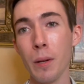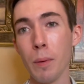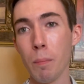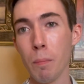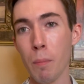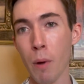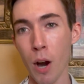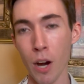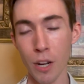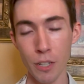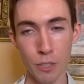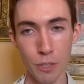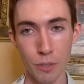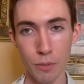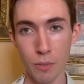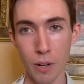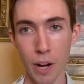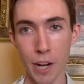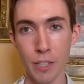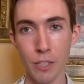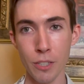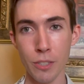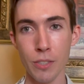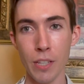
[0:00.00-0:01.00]
modern
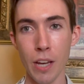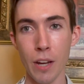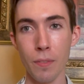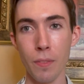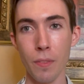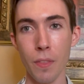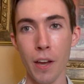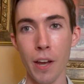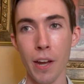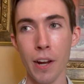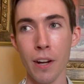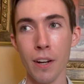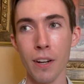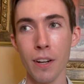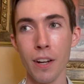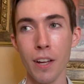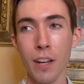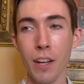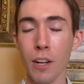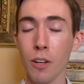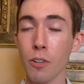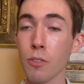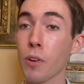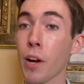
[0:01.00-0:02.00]
writers out there
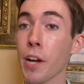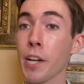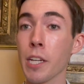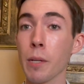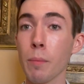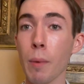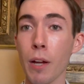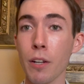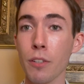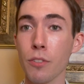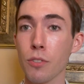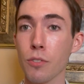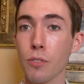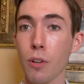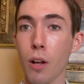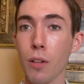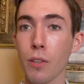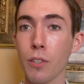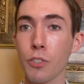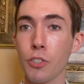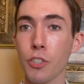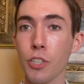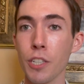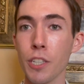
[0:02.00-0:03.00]
writing about
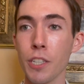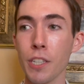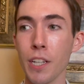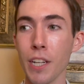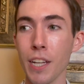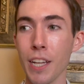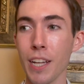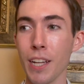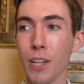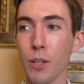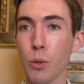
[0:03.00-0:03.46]
astrology,